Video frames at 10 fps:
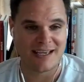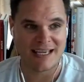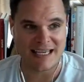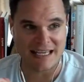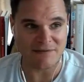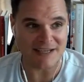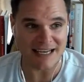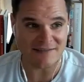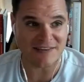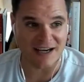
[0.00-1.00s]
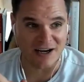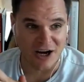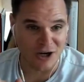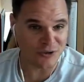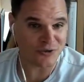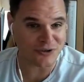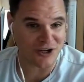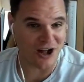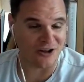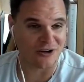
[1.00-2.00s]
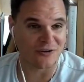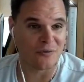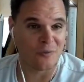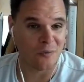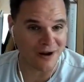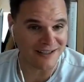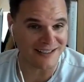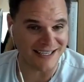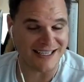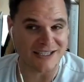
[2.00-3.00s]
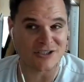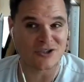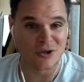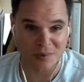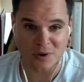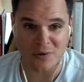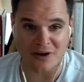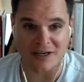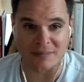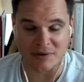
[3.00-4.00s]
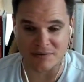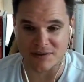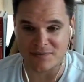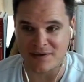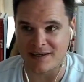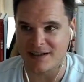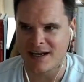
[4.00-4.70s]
Even if that $100 one lead is super quality and perfect fit,